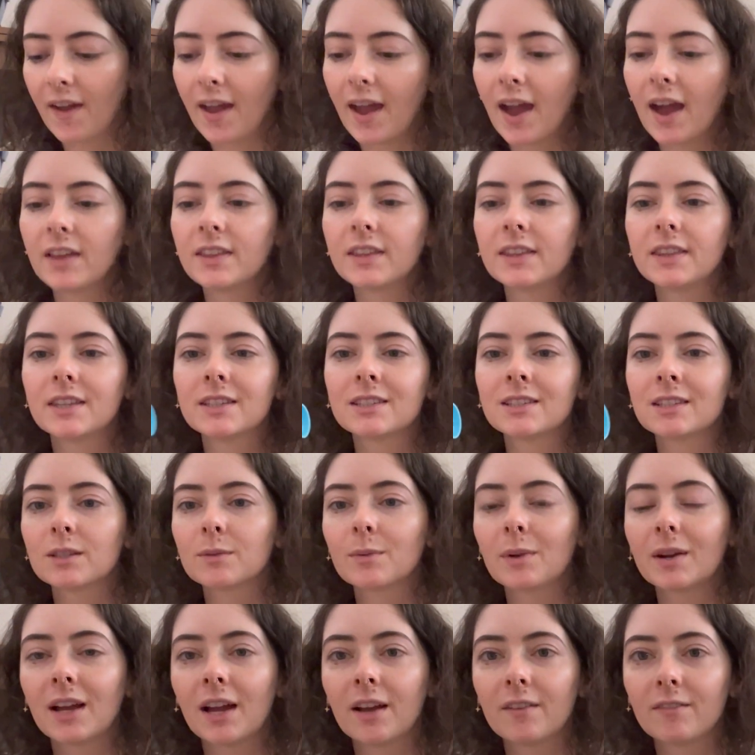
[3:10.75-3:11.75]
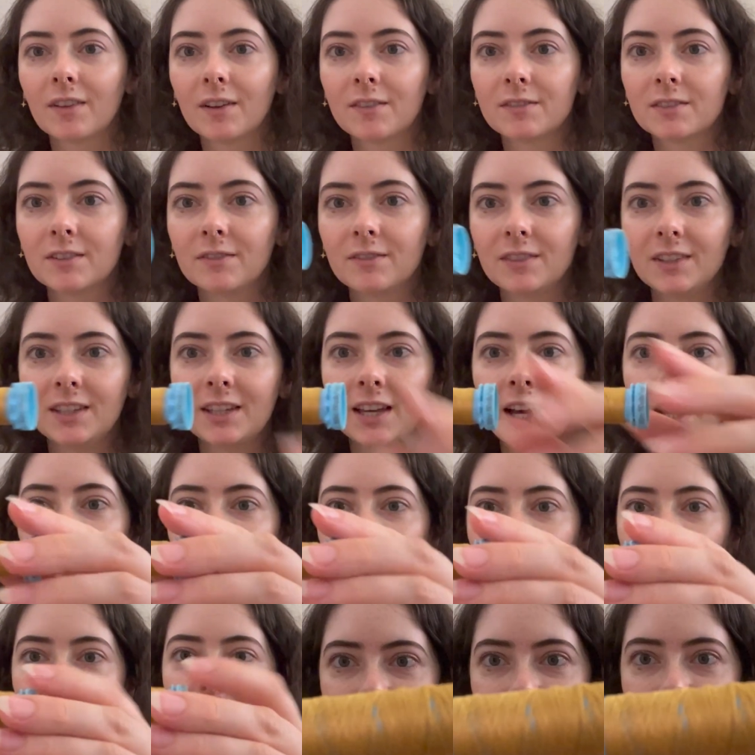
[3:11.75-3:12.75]
And then this is what I have left of
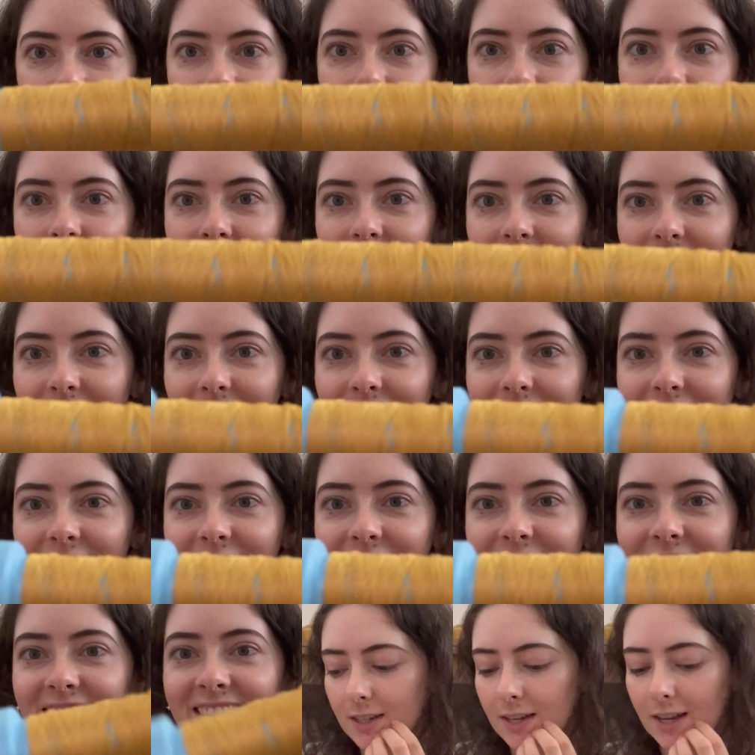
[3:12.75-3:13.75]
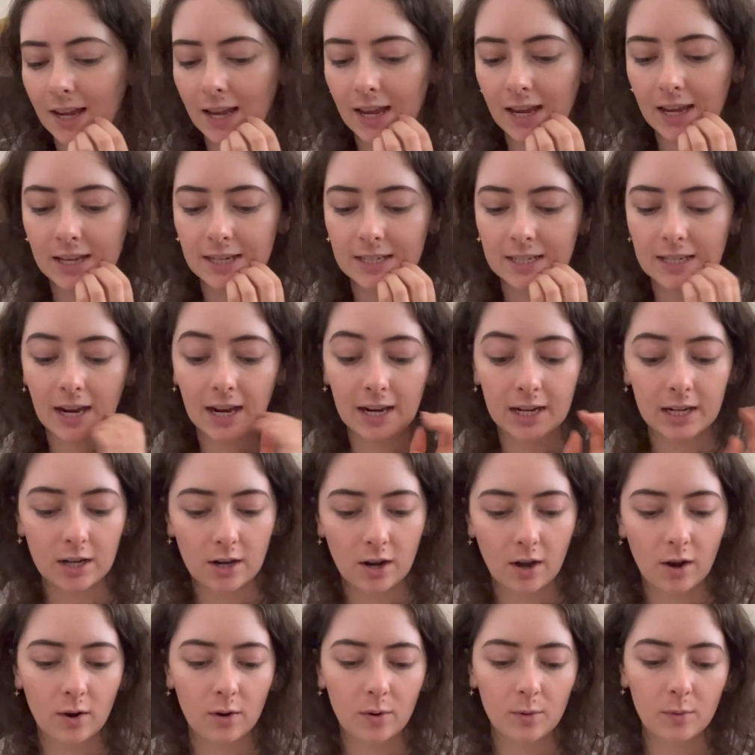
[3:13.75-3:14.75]
yellow. Basically, I'm almost out. And I
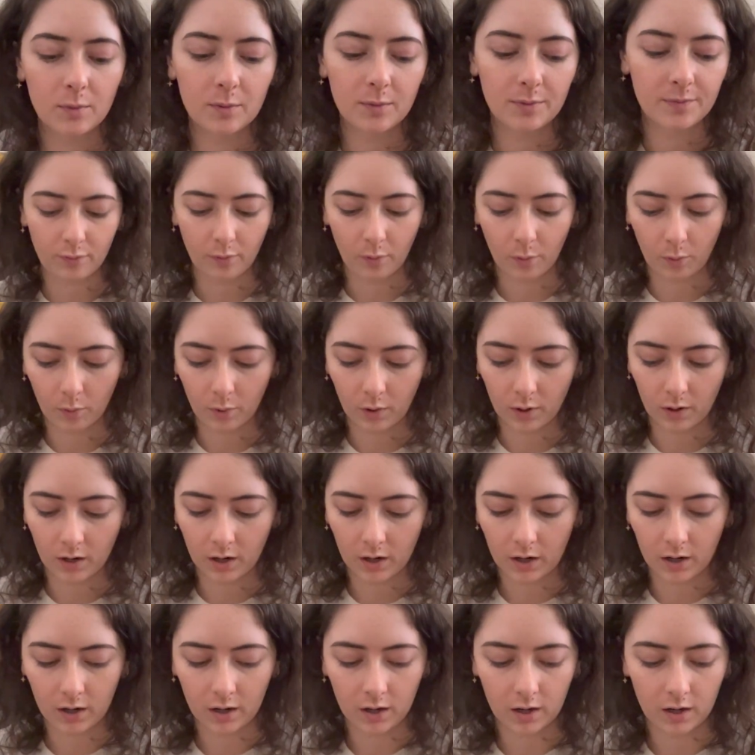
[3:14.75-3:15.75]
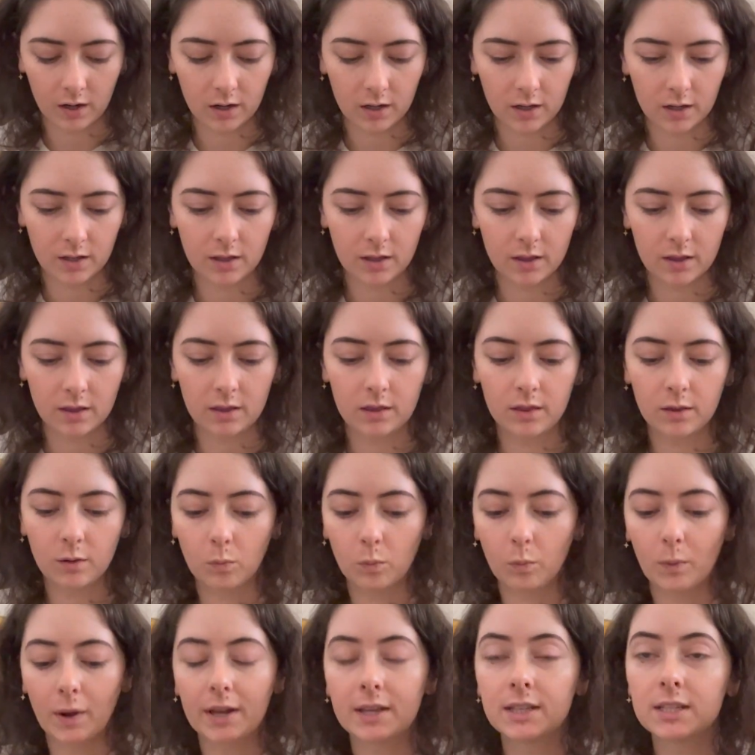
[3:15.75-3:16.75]
know for the
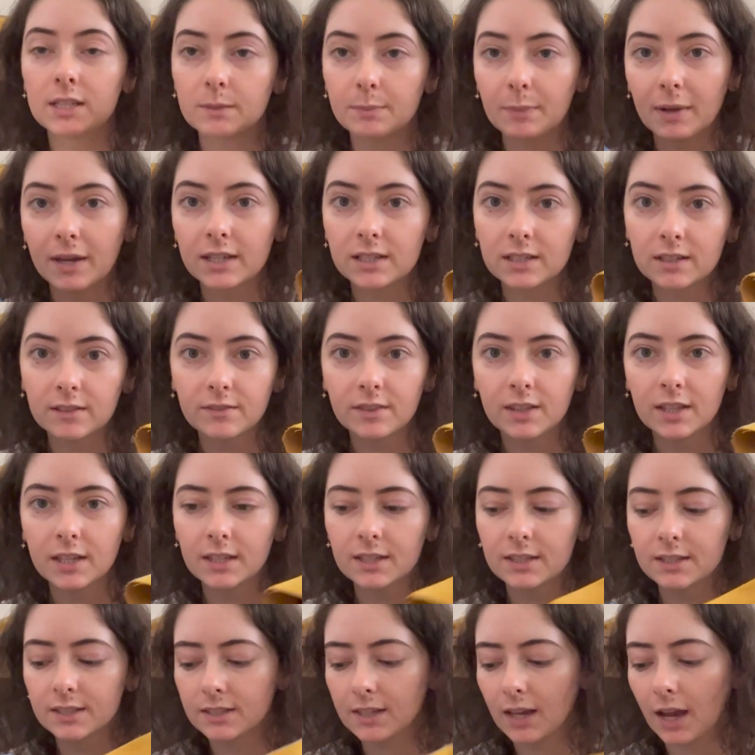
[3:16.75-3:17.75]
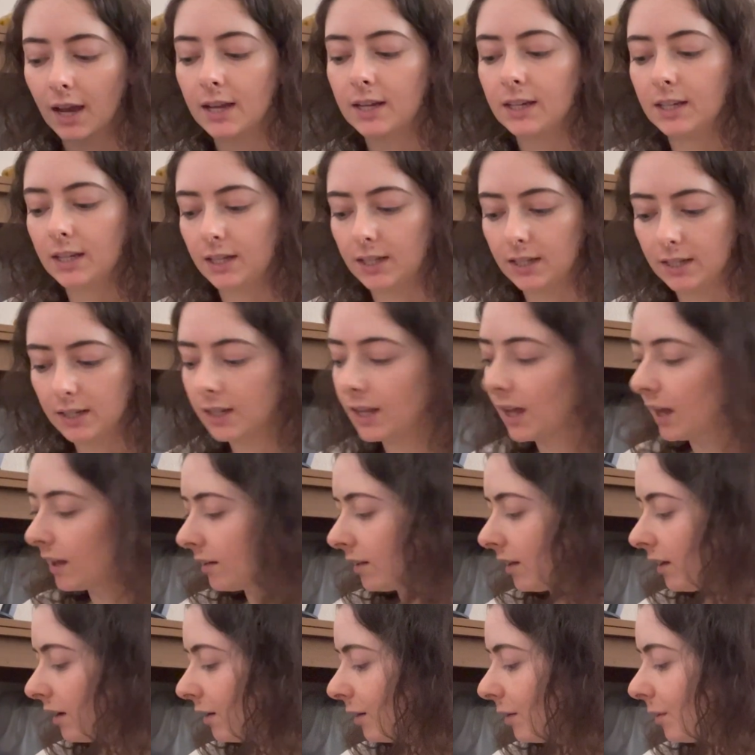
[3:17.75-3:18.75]
waistband of this, I need
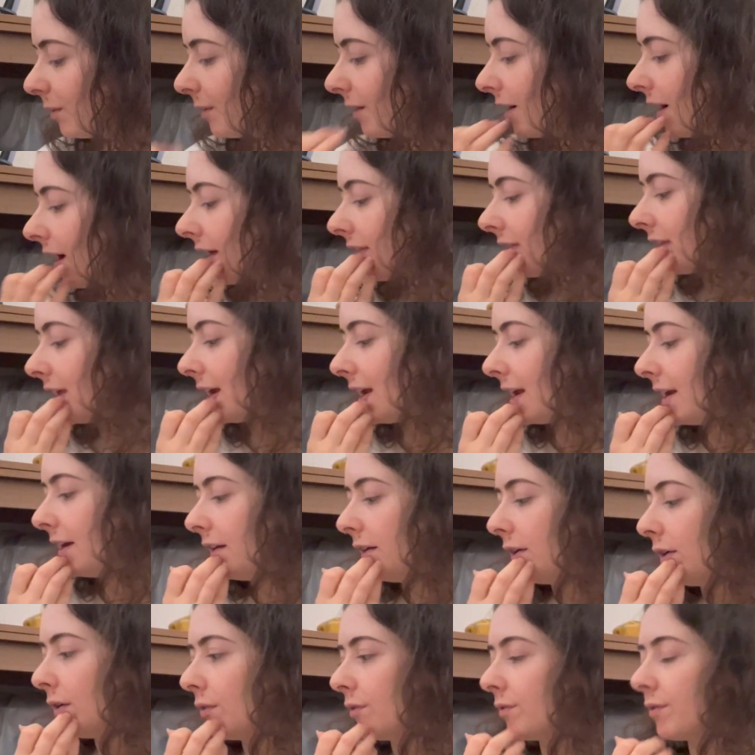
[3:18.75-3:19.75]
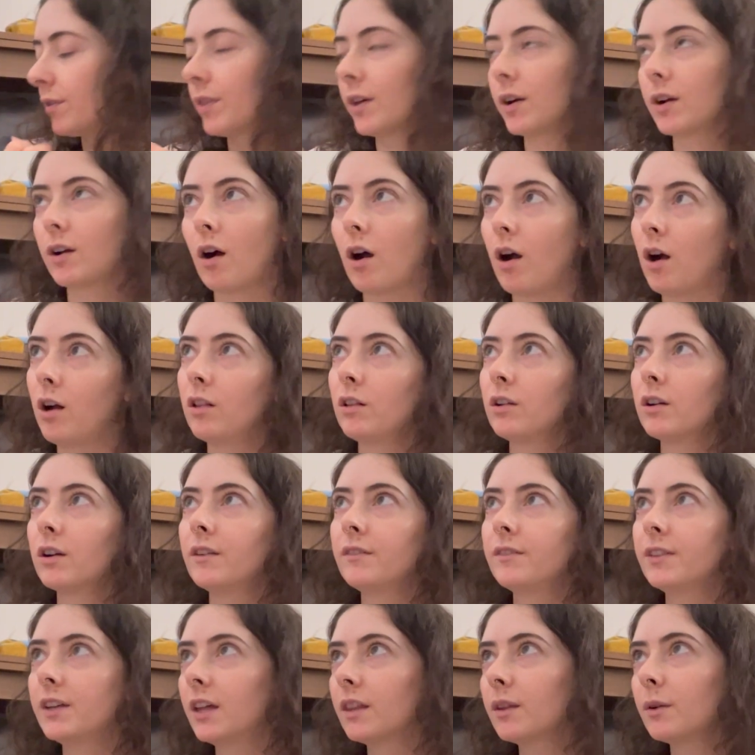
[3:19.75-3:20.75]
yellow. And then I know for the collar of
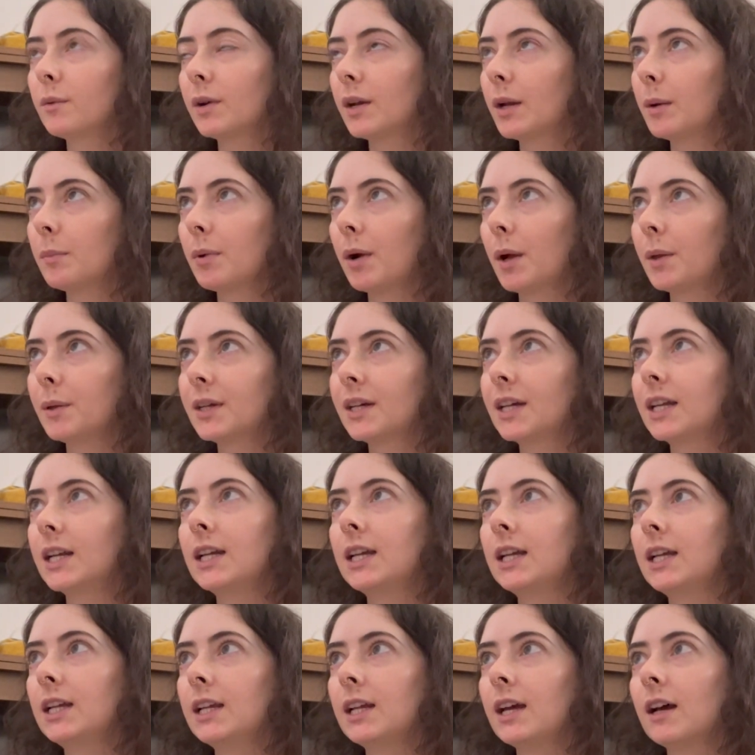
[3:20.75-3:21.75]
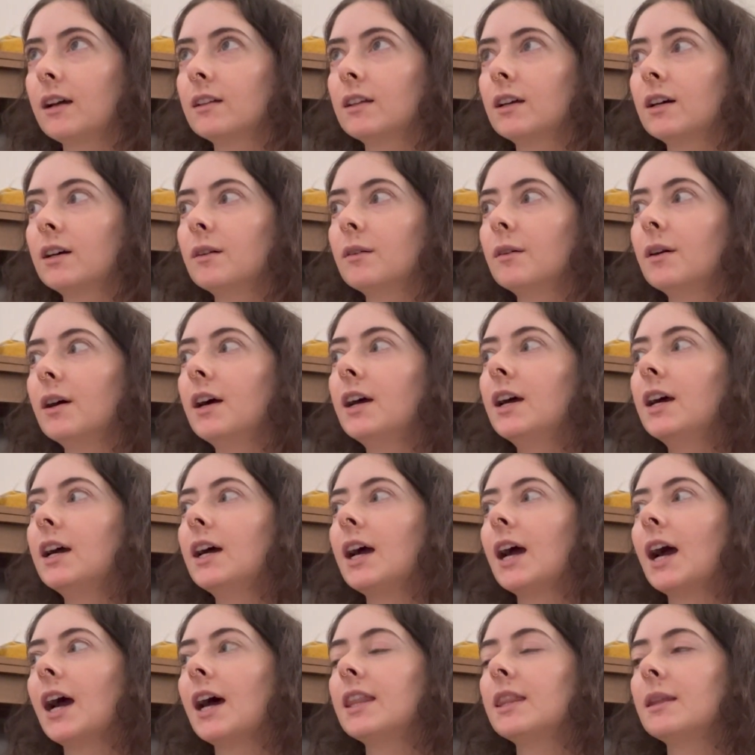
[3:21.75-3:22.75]
the other one, I'm probably gonna need yellow.
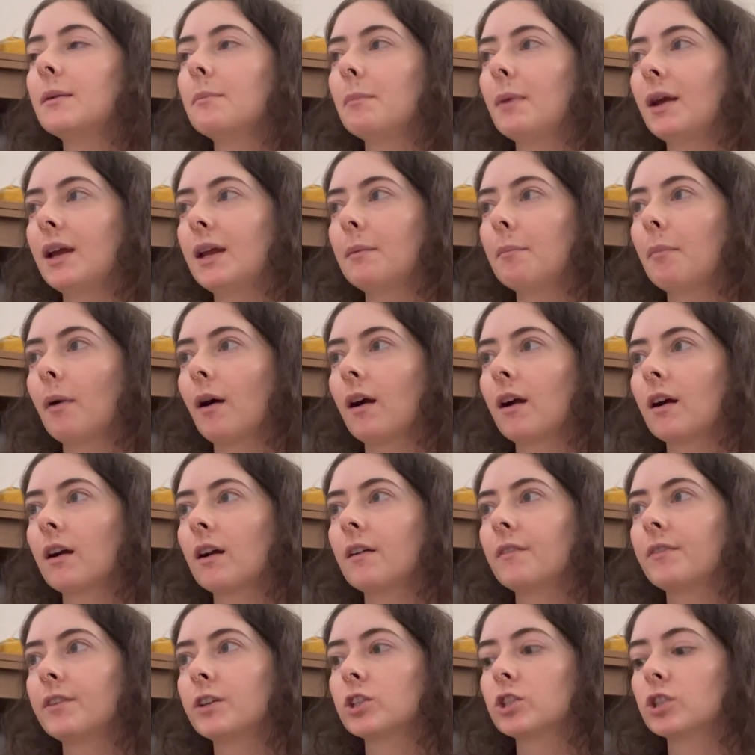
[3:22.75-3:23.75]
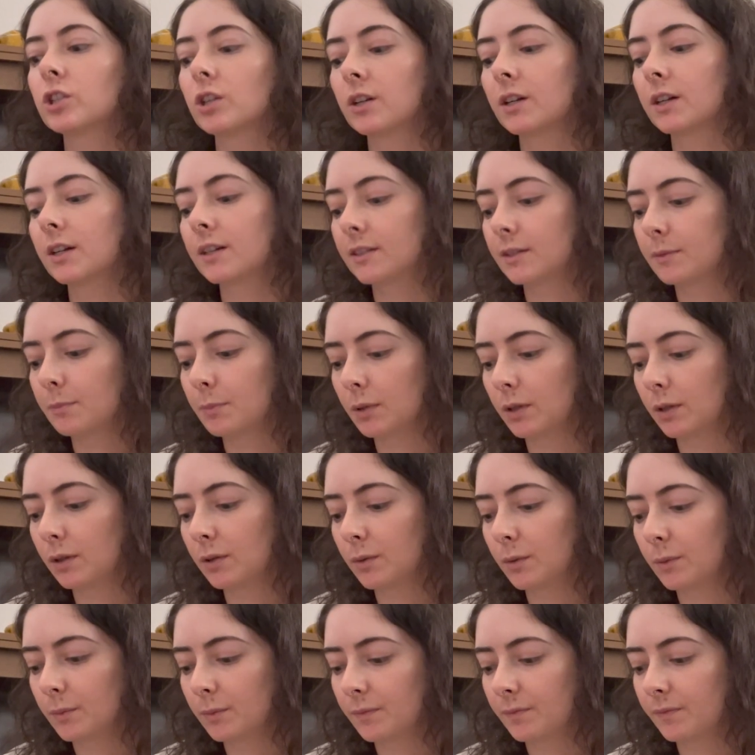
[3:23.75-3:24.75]
And the main part of the shirt is
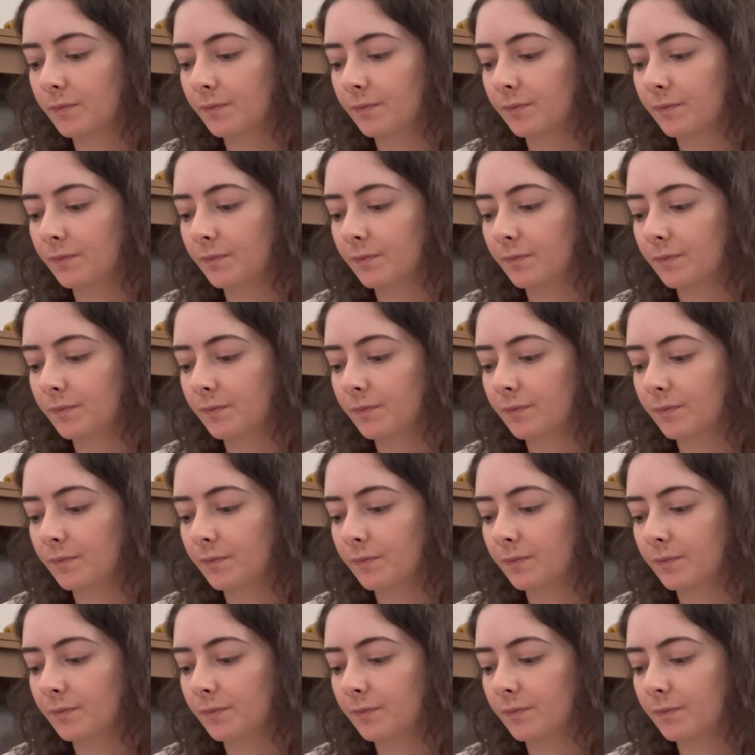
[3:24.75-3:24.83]
blue.